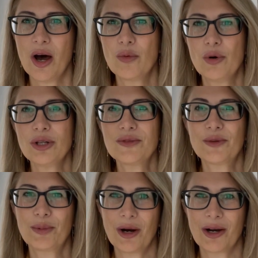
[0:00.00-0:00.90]
Awards for
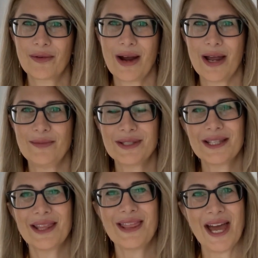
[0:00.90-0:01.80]
programs
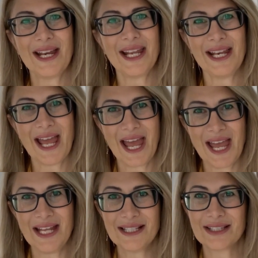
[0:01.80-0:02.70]
that
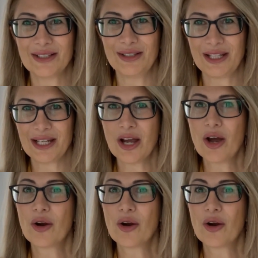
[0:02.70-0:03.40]
enhance learning,